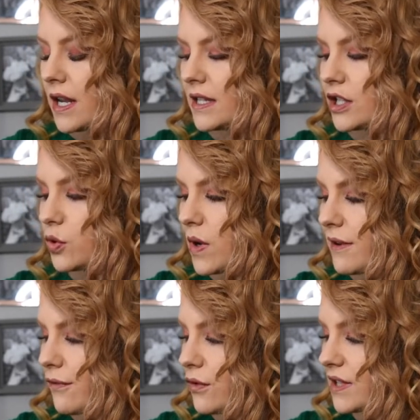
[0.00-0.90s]
It's the
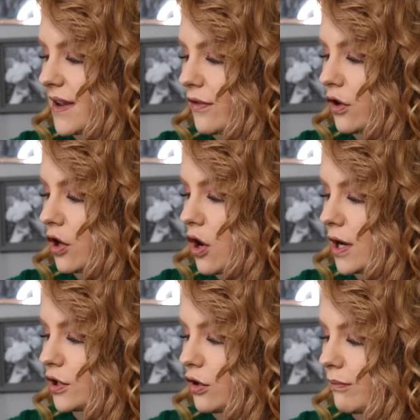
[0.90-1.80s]
24/7
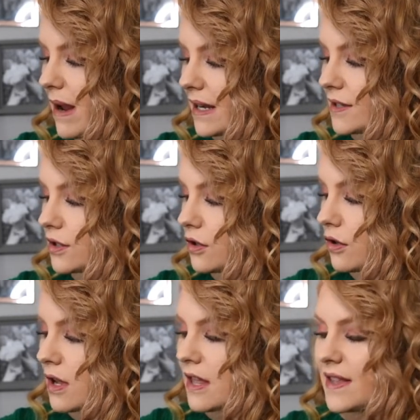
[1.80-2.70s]
glide on
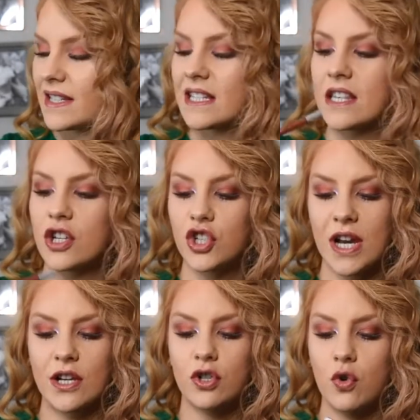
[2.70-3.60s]
pencil. This is in the
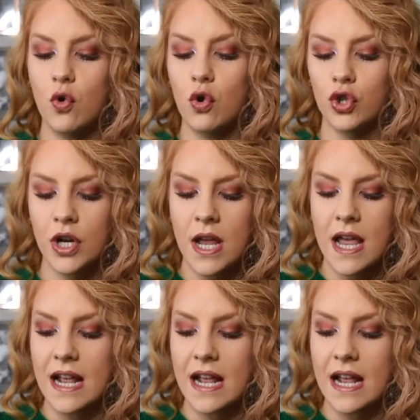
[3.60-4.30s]
shade Torch.